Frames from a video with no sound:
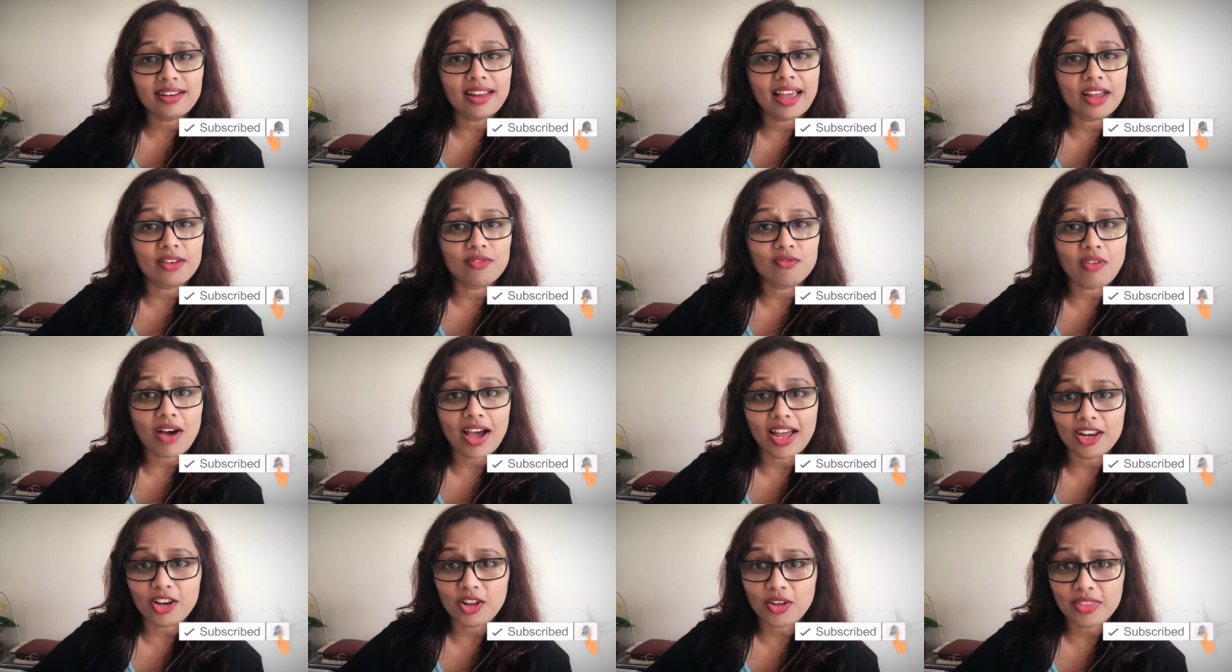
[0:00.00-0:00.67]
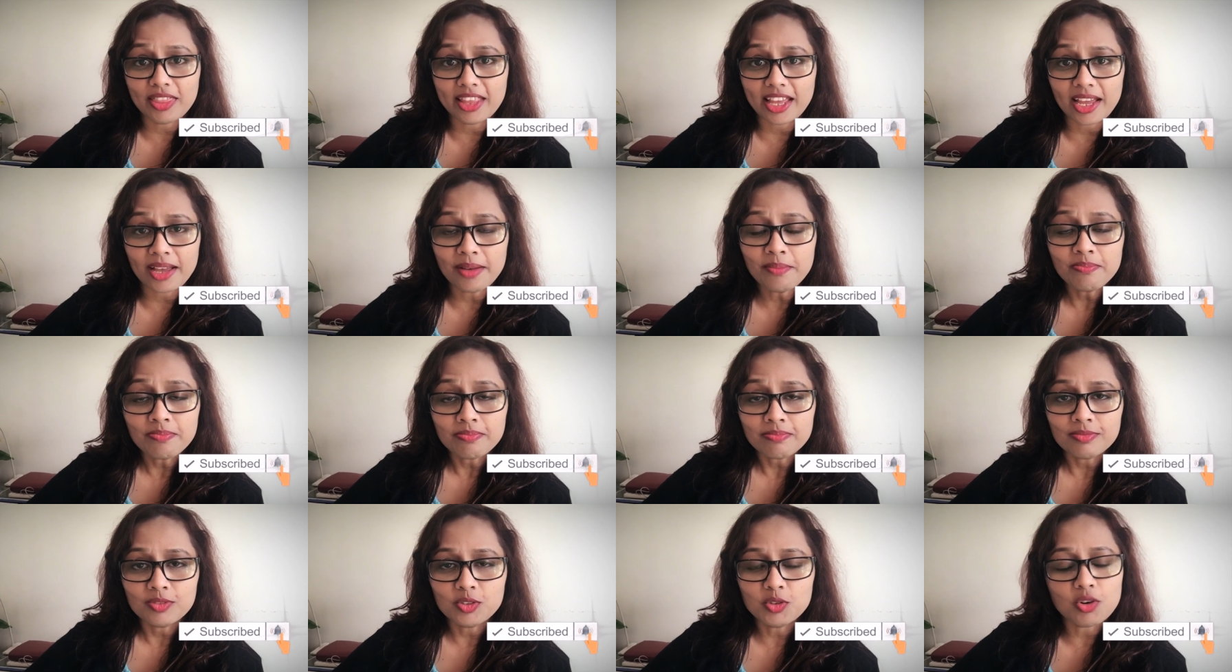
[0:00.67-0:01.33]
And while you're there,
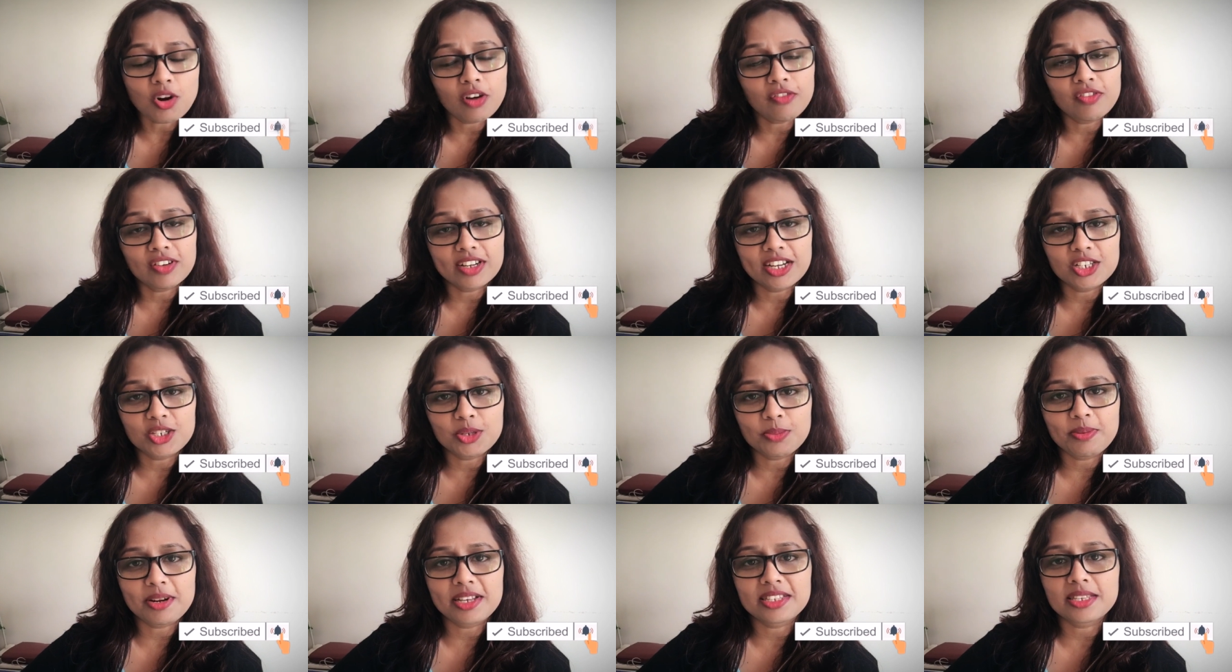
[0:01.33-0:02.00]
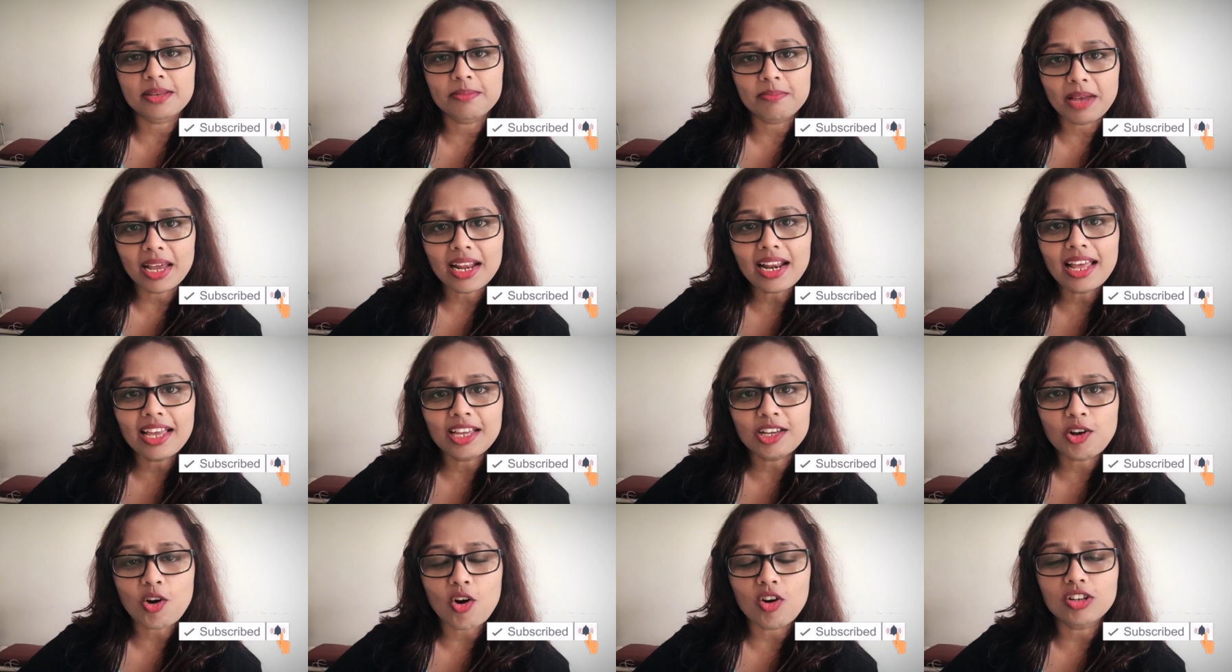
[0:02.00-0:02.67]
do not forget to press a bell
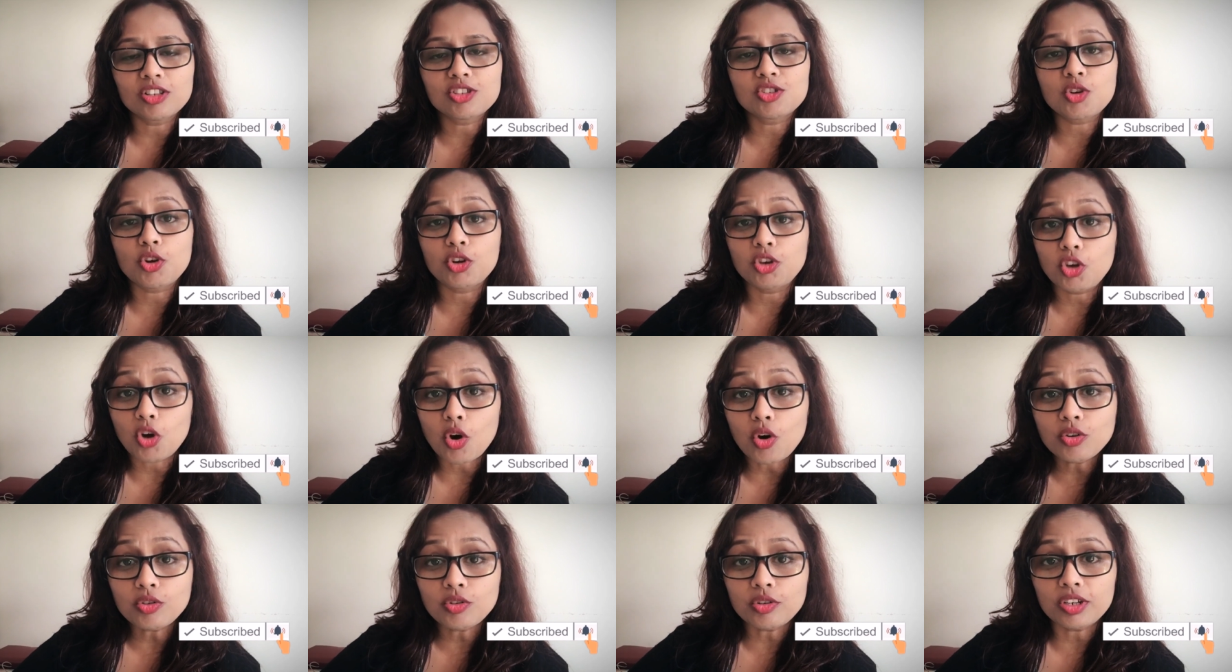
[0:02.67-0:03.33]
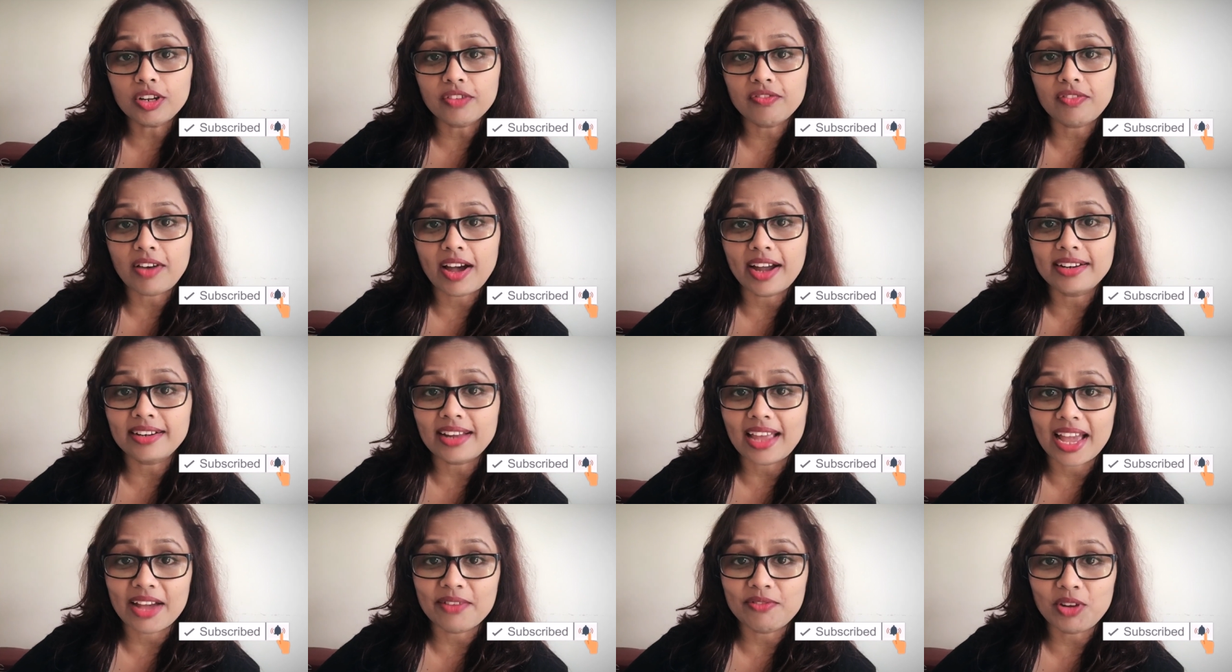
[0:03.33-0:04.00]
icon so you're notified
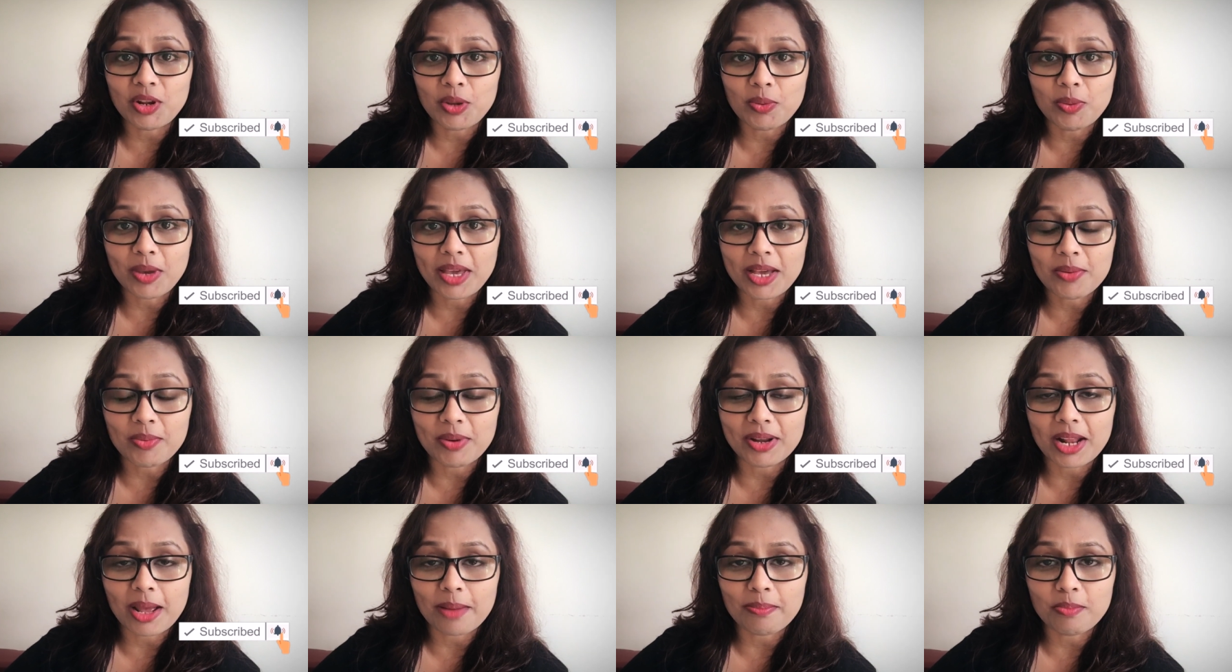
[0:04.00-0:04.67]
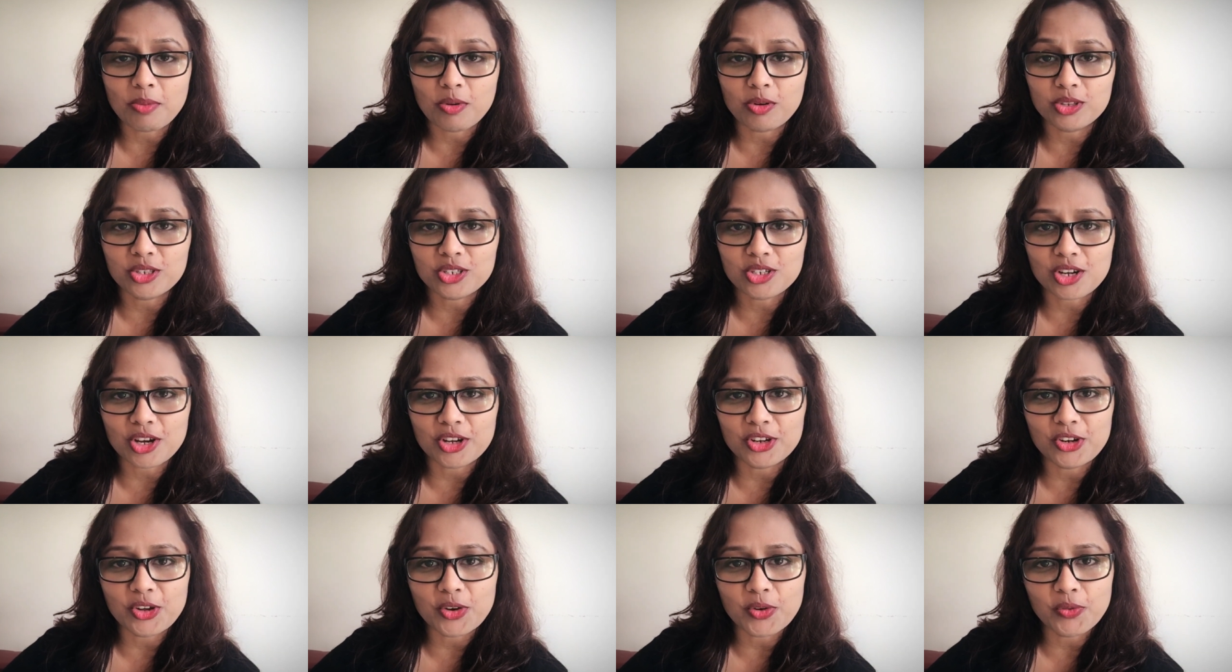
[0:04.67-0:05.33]
every week when I post a
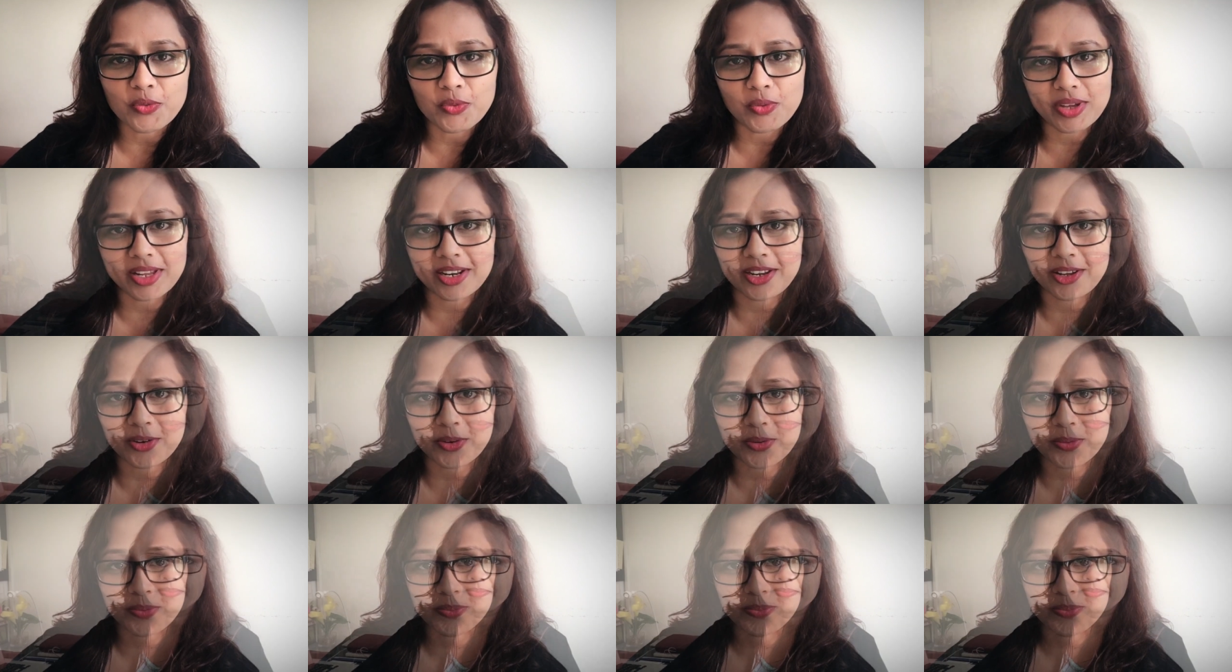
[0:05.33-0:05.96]
new video.